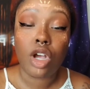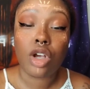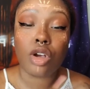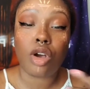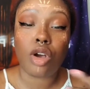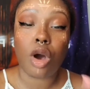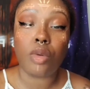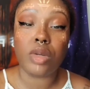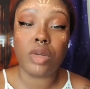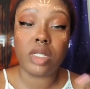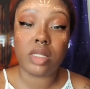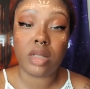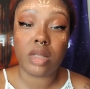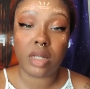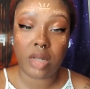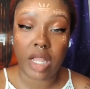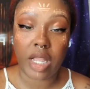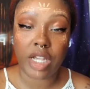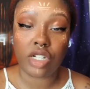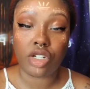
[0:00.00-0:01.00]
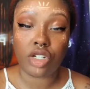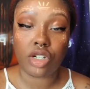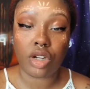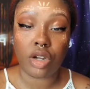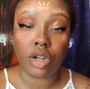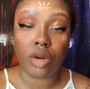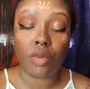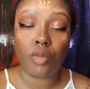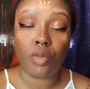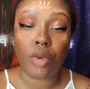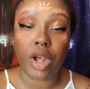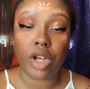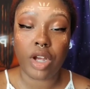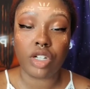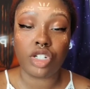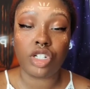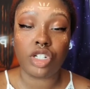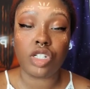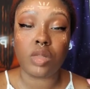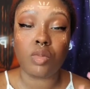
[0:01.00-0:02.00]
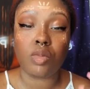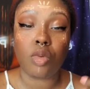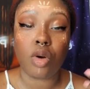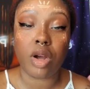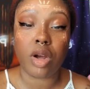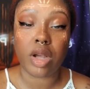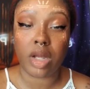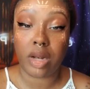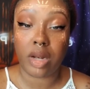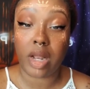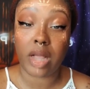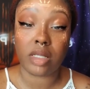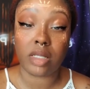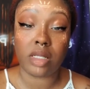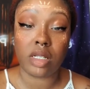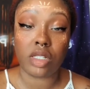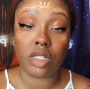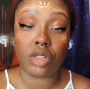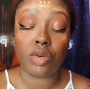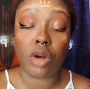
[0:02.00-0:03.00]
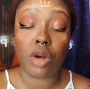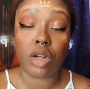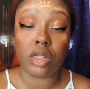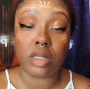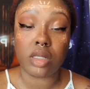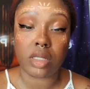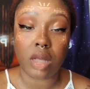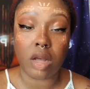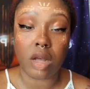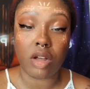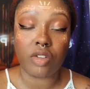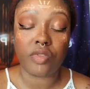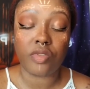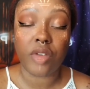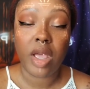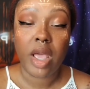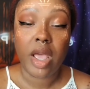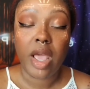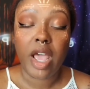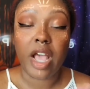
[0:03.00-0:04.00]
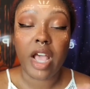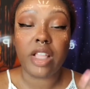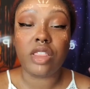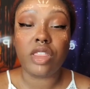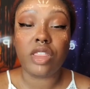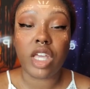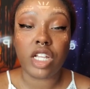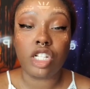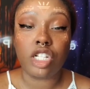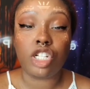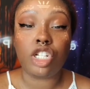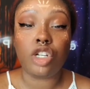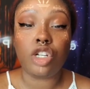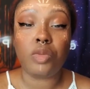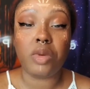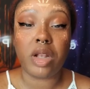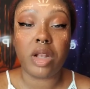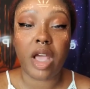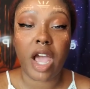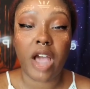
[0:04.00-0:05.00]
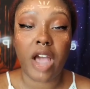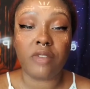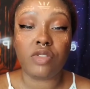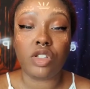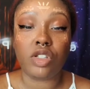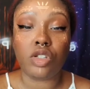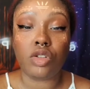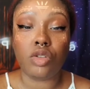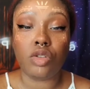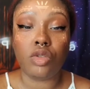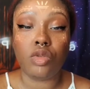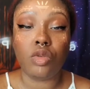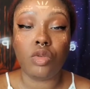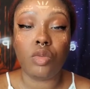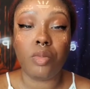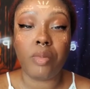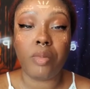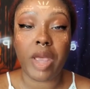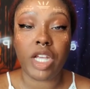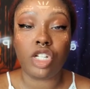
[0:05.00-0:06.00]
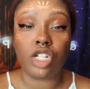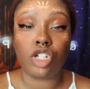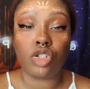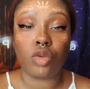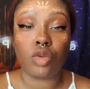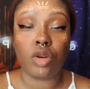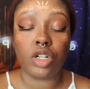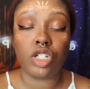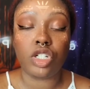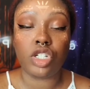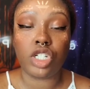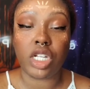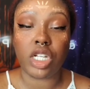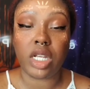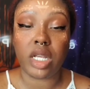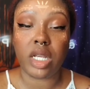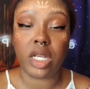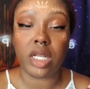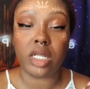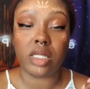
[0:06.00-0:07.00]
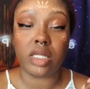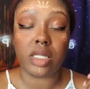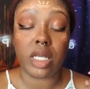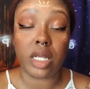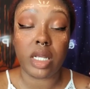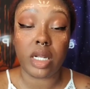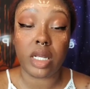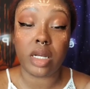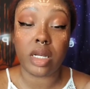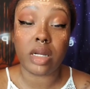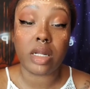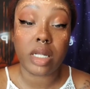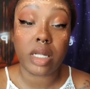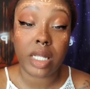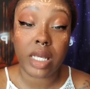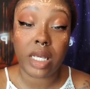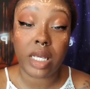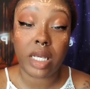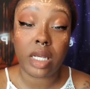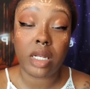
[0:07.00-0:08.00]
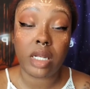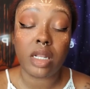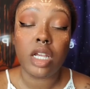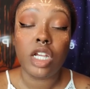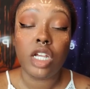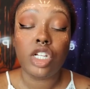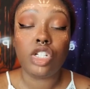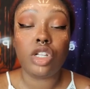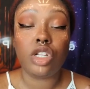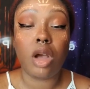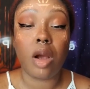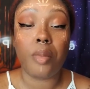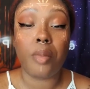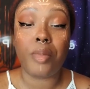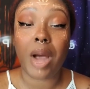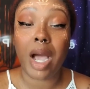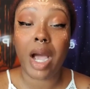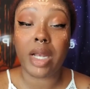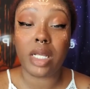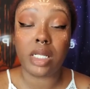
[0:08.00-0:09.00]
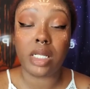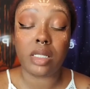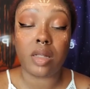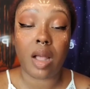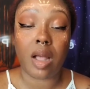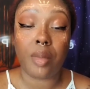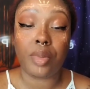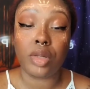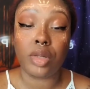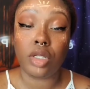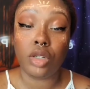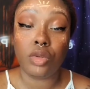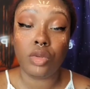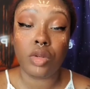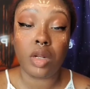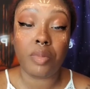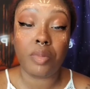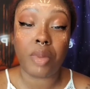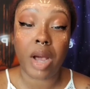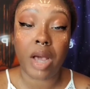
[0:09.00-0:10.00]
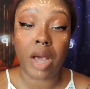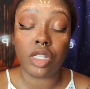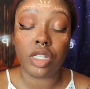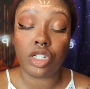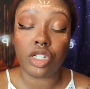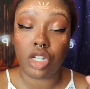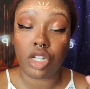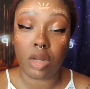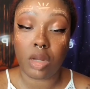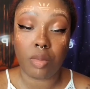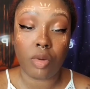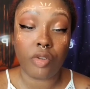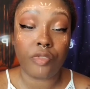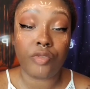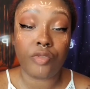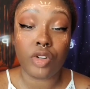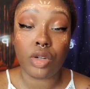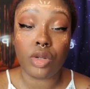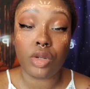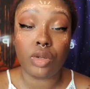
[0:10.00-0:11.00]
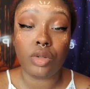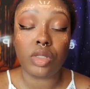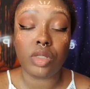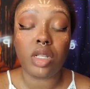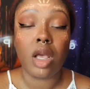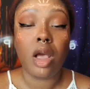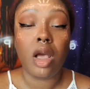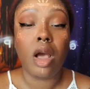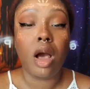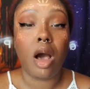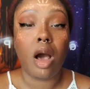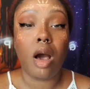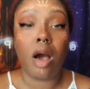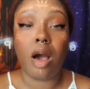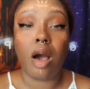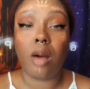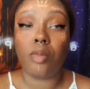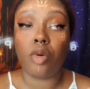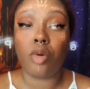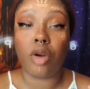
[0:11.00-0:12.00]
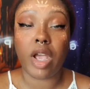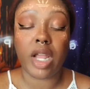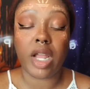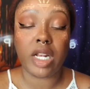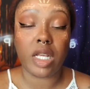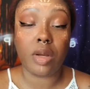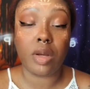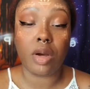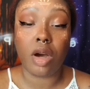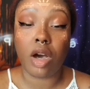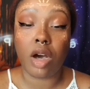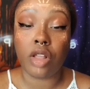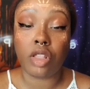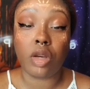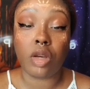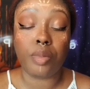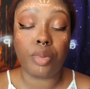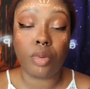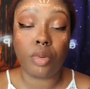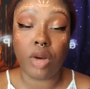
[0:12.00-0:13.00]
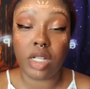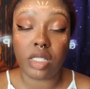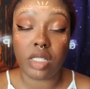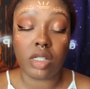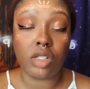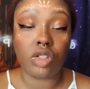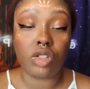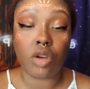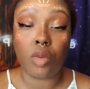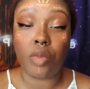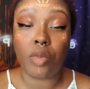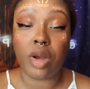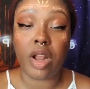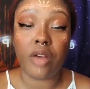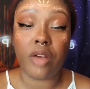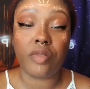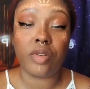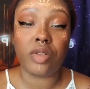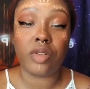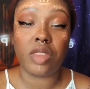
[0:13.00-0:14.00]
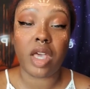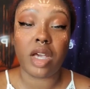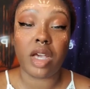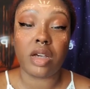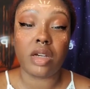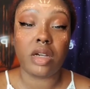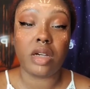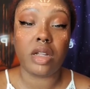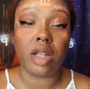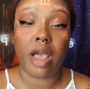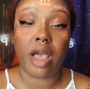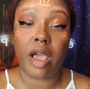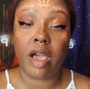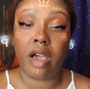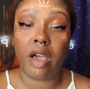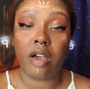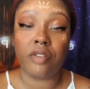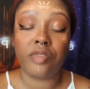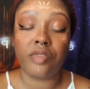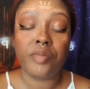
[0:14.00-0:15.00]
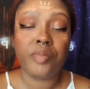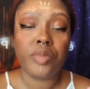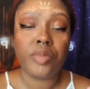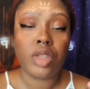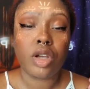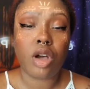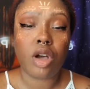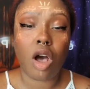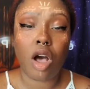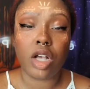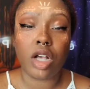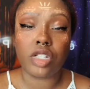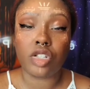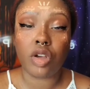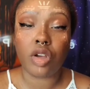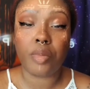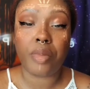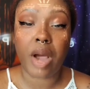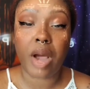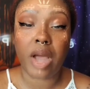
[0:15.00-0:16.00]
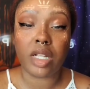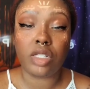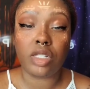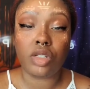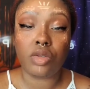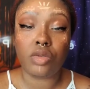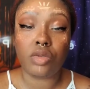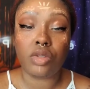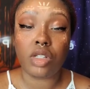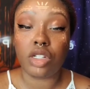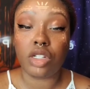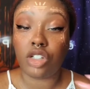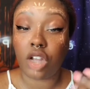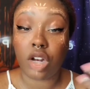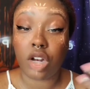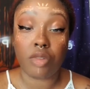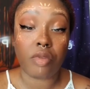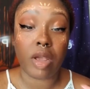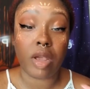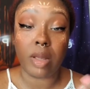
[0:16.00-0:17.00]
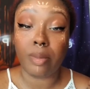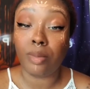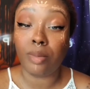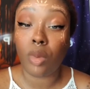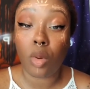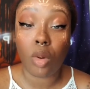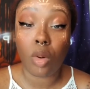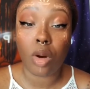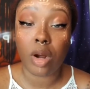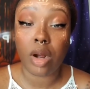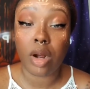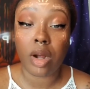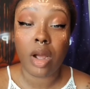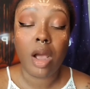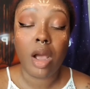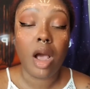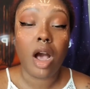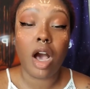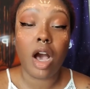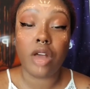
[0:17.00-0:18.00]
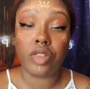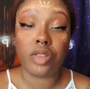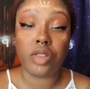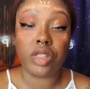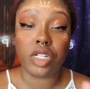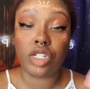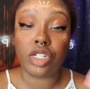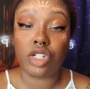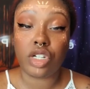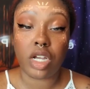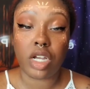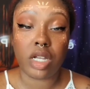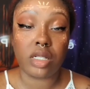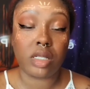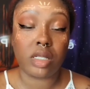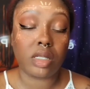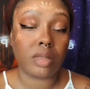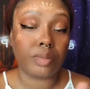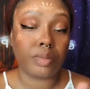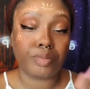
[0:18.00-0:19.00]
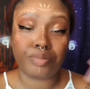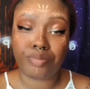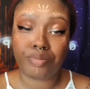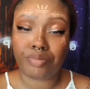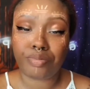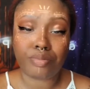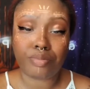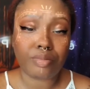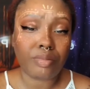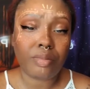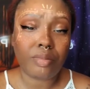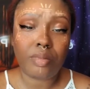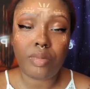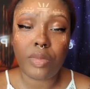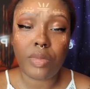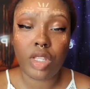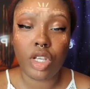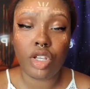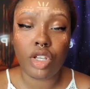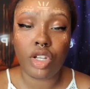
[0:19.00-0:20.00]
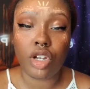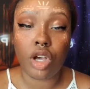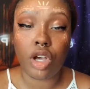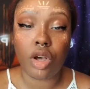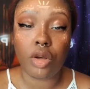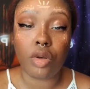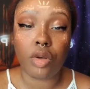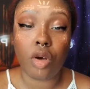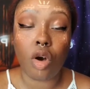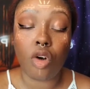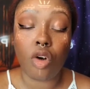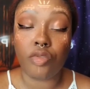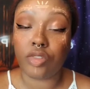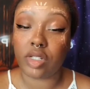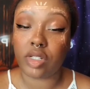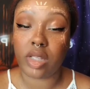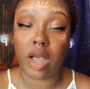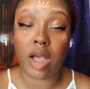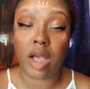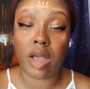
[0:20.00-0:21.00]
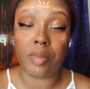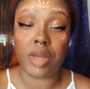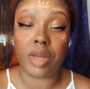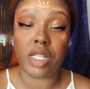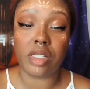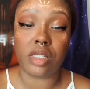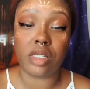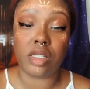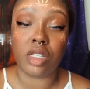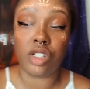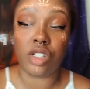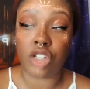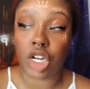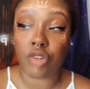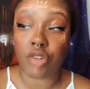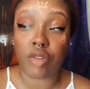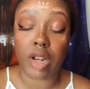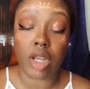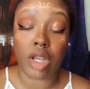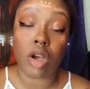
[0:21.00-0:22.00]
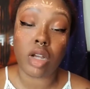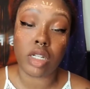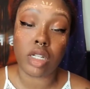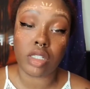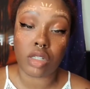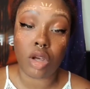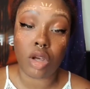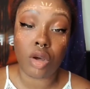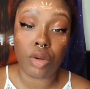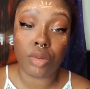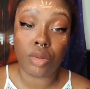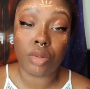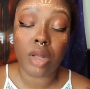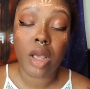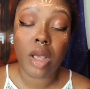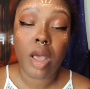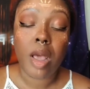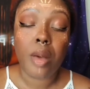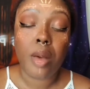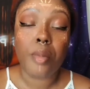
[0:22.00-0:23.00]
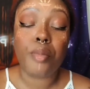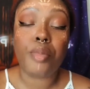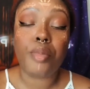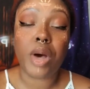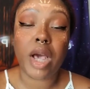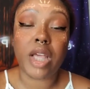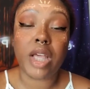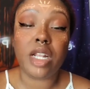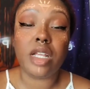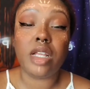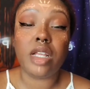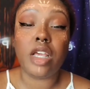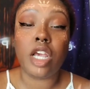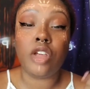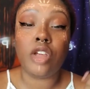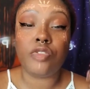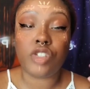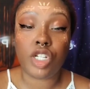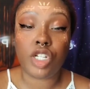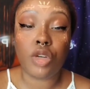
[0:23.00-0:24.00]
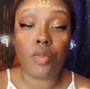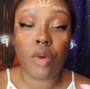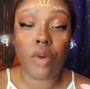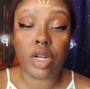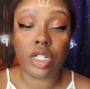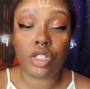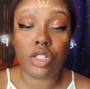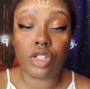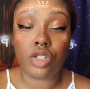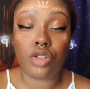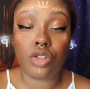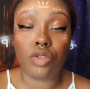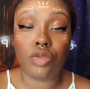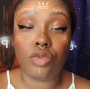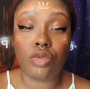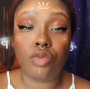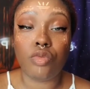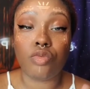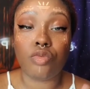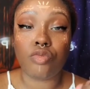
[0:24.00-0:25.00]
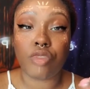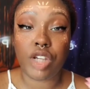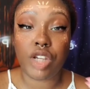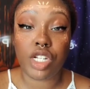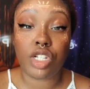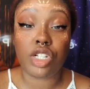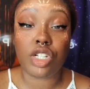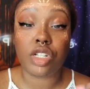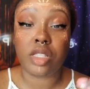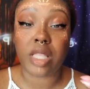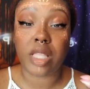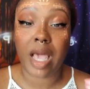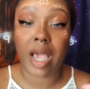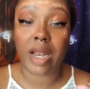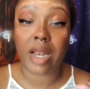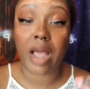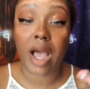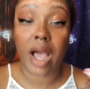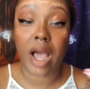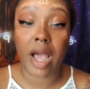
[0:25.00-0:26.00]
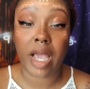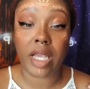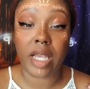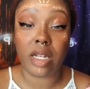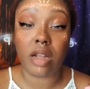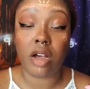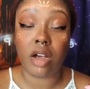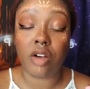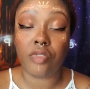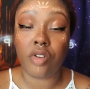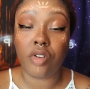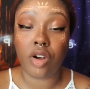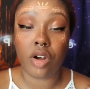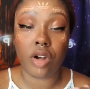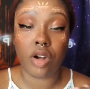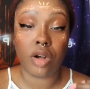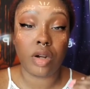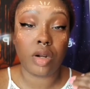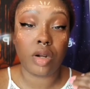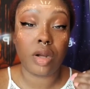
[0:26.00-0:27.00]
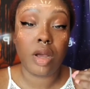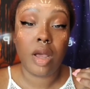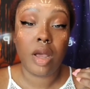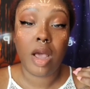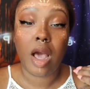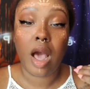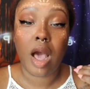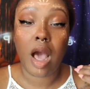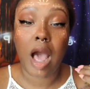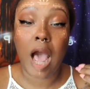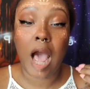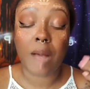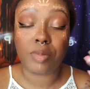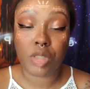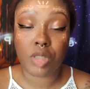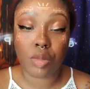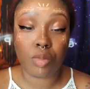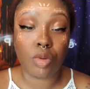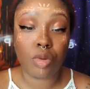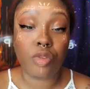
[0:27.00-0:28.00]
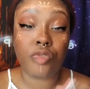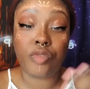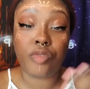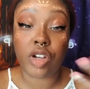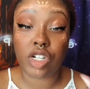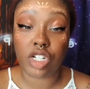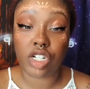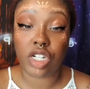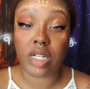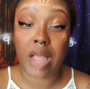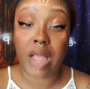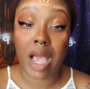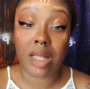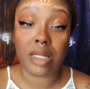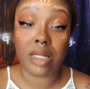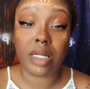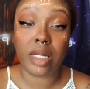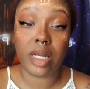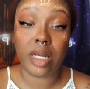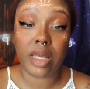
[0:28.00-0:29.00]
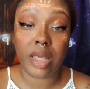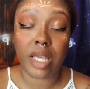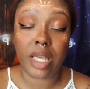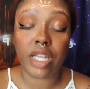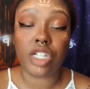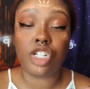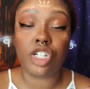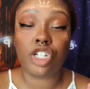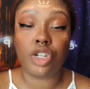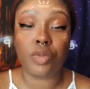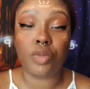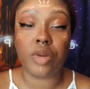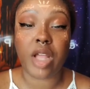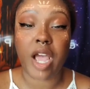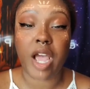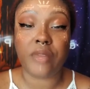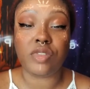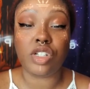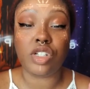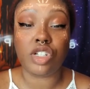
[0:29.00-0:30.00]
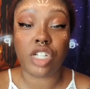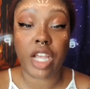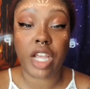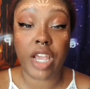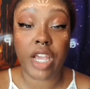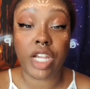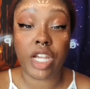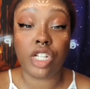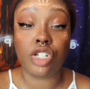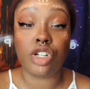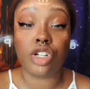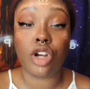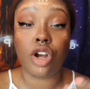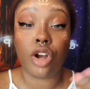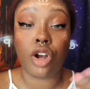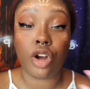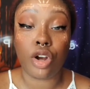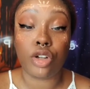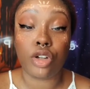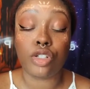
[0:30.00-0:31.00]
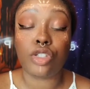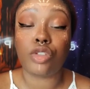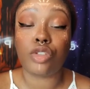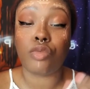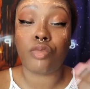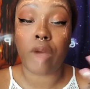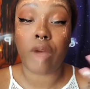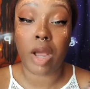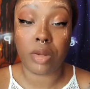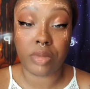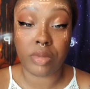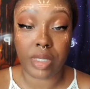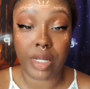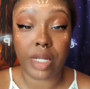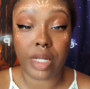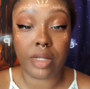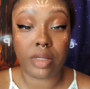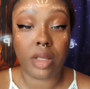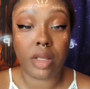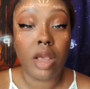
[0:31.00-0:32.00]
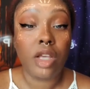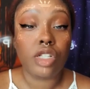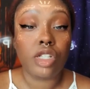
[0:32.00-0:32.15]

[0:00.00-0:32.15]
Go into nature where she's more connected to herself, and then she would have to make sure she is eating clean, her body is not polluted by the GMO foods, or any other poisons or whatever that could have caused her body to degenerate more, other than just over time it degenerating on its own. But if she wanted to reach that height of her optimal functionality again, she would have to change her surroundings.